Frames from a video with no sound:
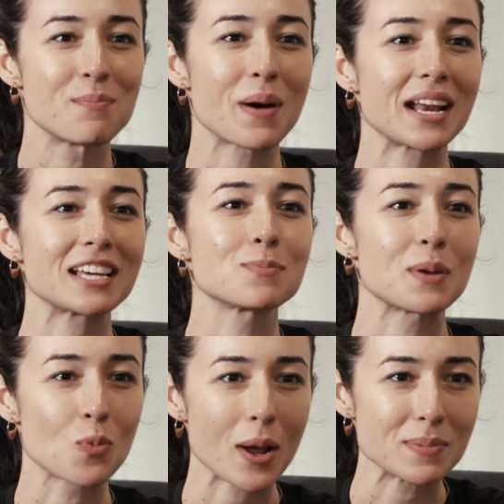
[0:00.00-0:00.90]
but has
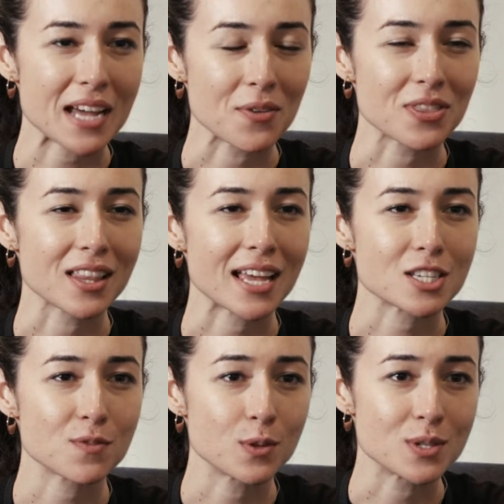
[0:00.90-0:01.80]
been wiped out in the
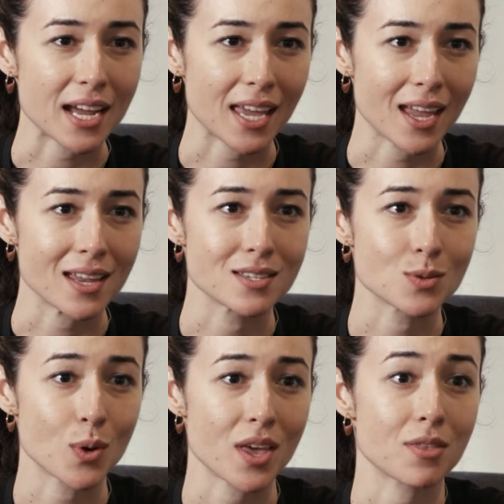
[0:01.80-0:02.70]
last few decades
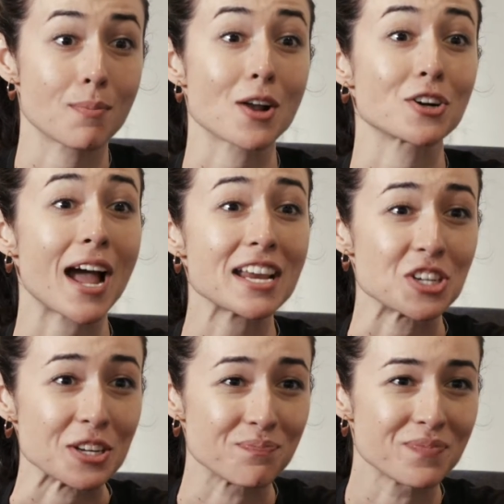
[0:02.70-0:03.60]
with modern
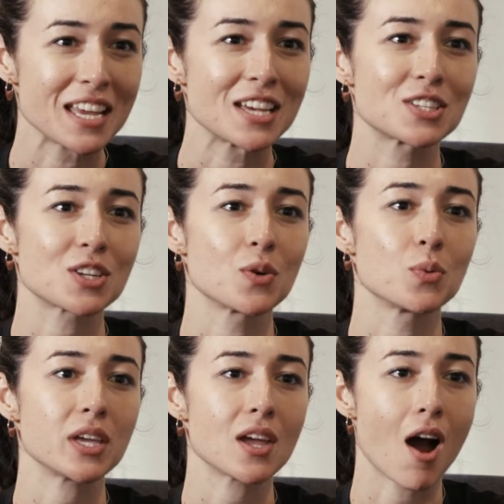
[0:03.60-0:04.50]
hygiene. So
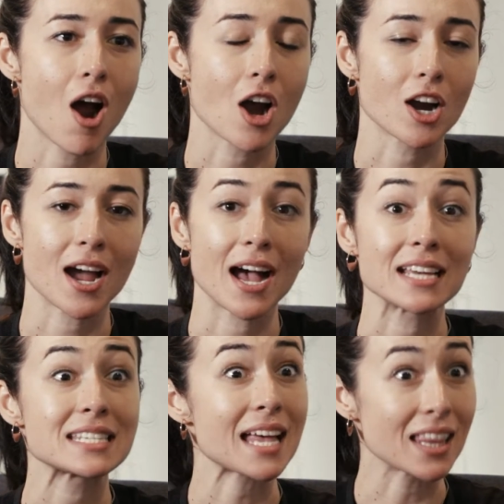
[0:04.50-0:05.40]
we are
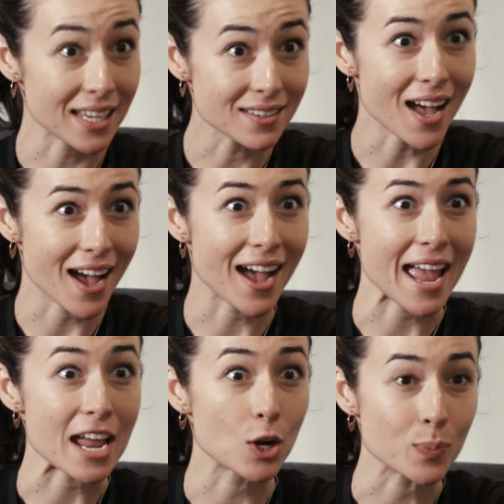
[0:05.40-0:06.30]
selling
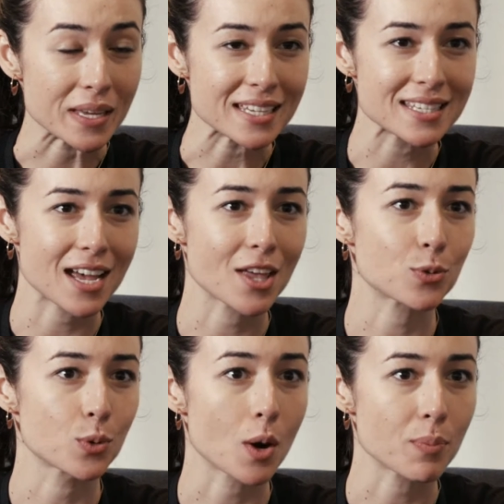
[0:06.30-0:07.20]
AOBs
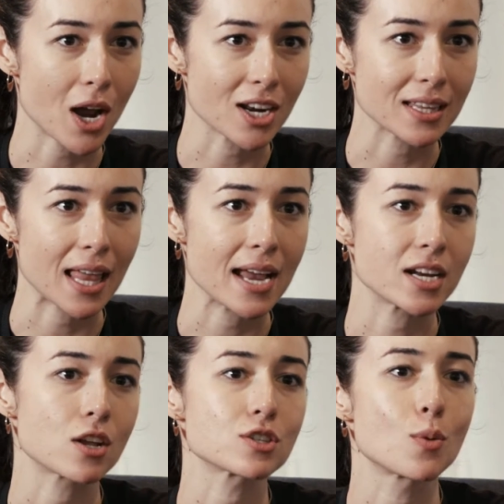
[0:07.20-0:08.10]
through our product line
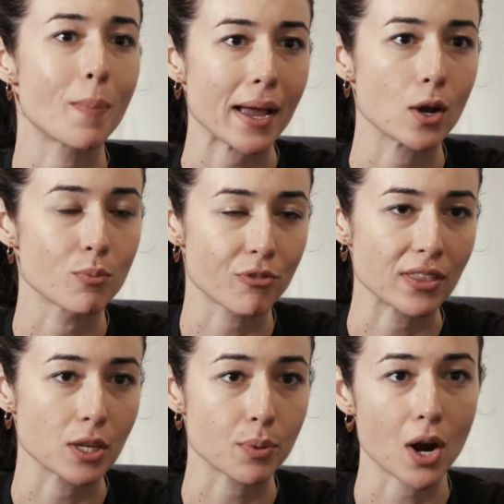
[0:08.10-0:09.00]
and also
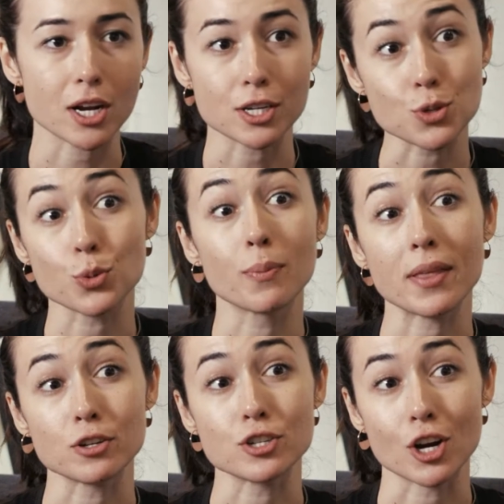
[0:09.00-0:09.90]
biome-friendly products through
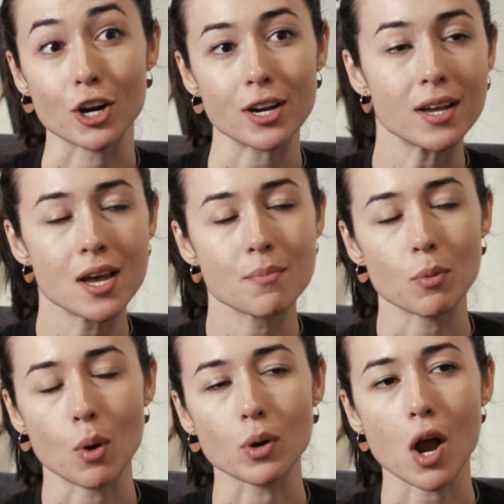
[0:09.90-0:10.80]
Mother Dirt. But
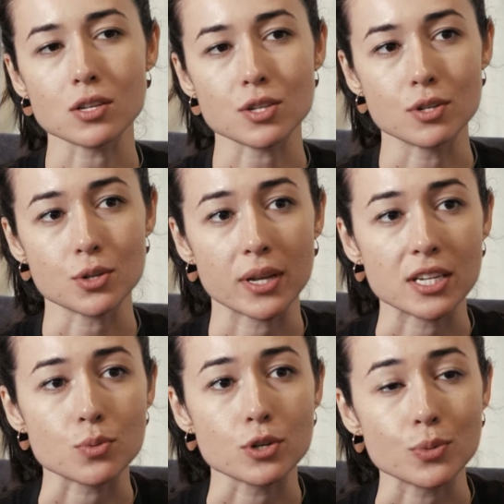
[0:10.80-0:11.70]
what we're also doing
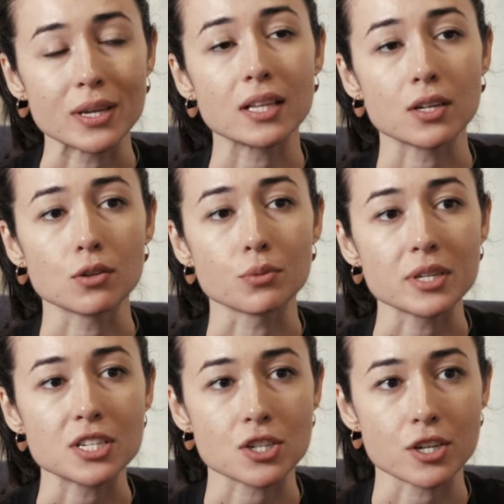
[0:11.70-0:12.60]
is we're doing clinical
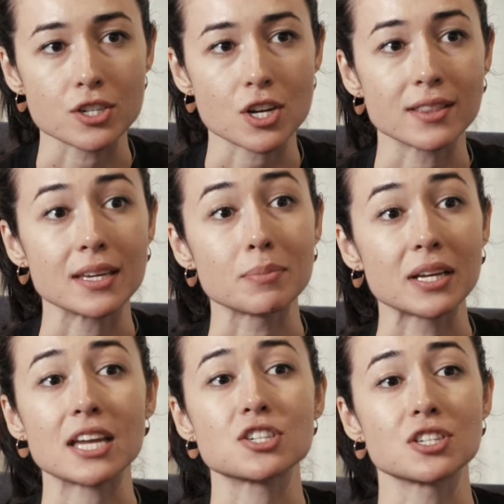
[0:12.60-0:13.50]
research on the
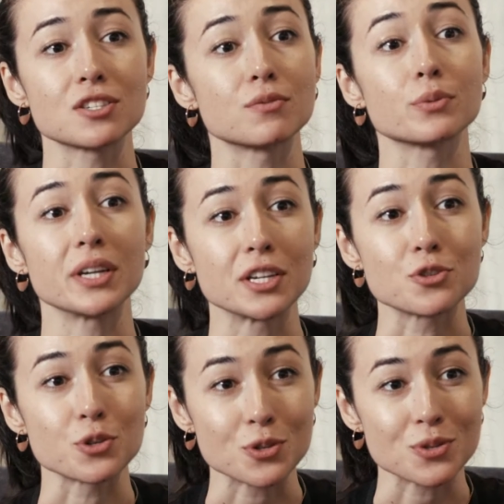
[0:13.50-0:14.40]
implications of
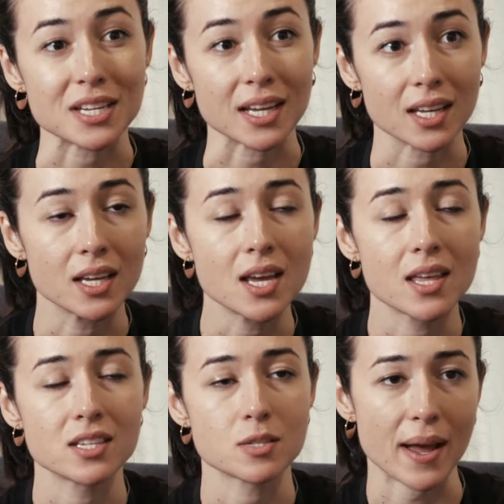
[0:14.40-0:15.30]
reintroducing this